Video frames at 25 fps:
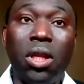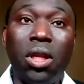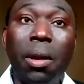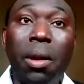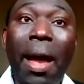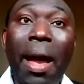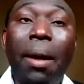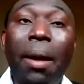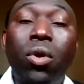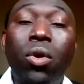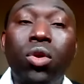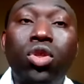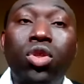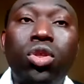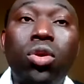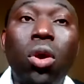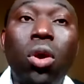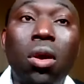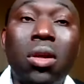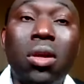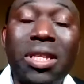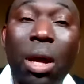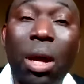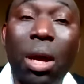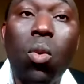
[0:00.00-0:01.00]
the Bible
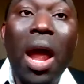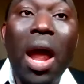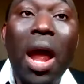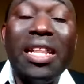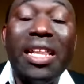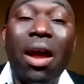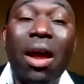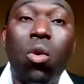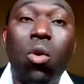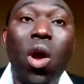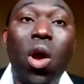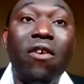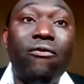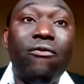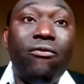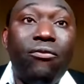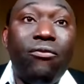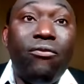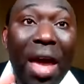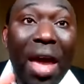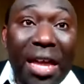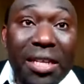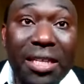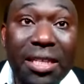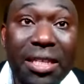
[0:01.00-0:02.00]
talked, there were
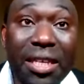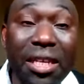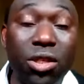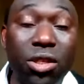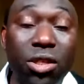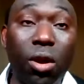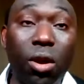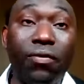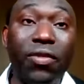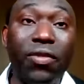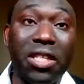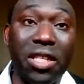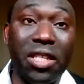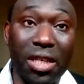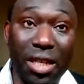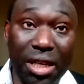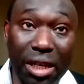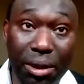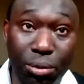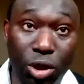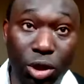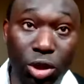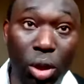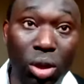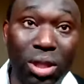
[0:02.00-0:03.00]
verses of the
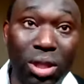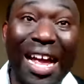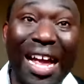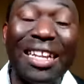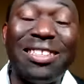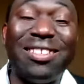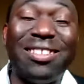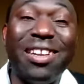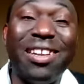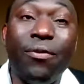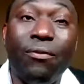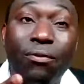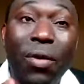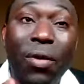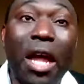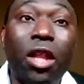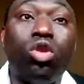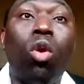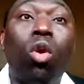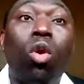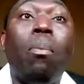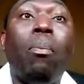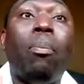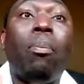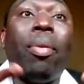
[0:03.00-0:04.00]
scripture that refer
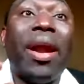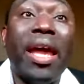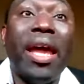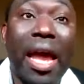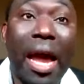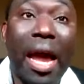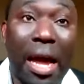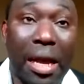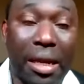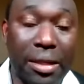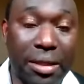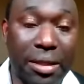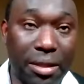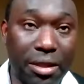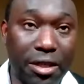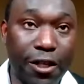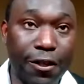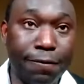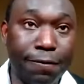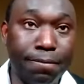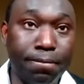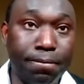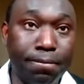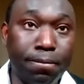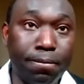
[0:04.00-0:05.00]
to
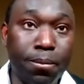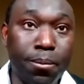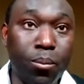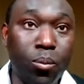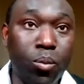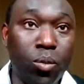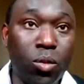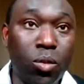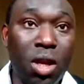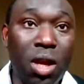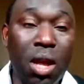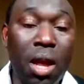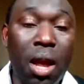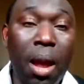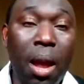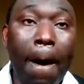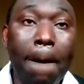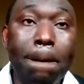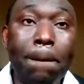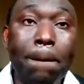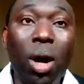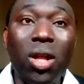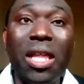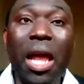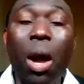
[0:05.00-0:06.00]
prayers.
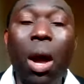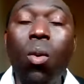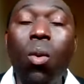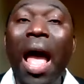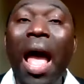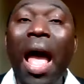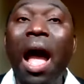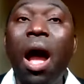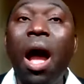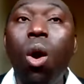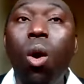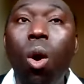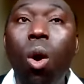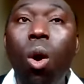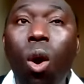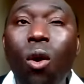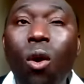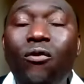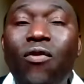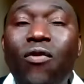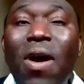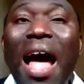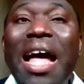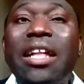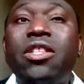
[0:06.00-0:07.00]
But there were
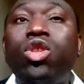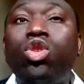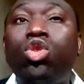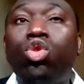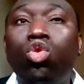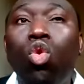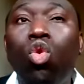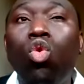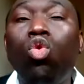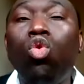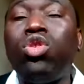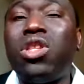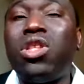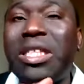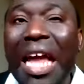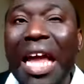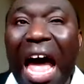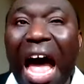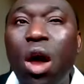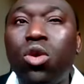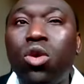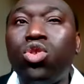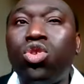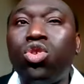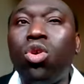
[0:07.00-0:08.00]
over
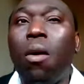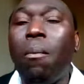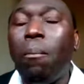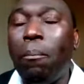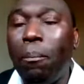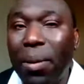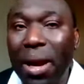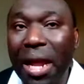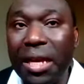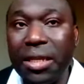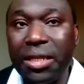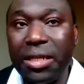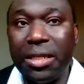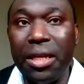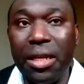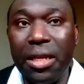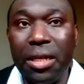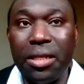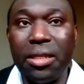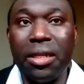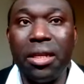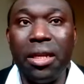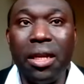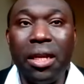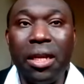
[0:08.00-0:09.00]
2,000
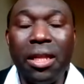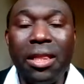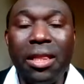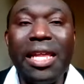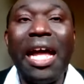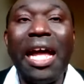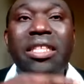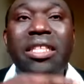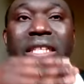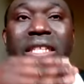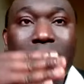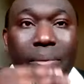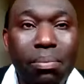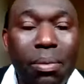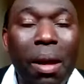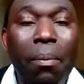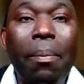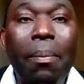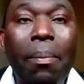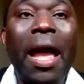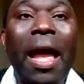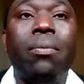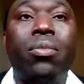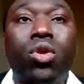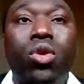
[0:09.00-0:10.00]
places that
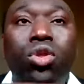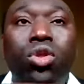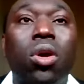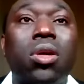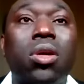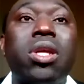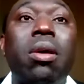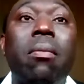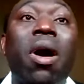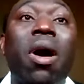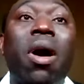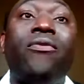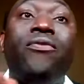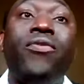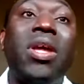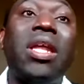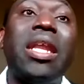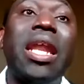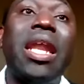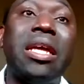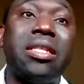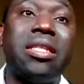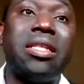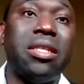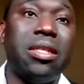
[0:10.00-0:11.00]
the Bible talks about
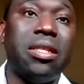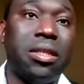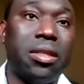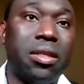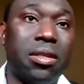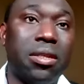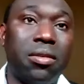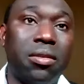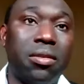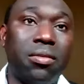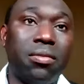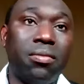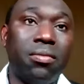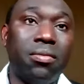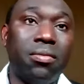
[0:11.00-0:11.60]
finances.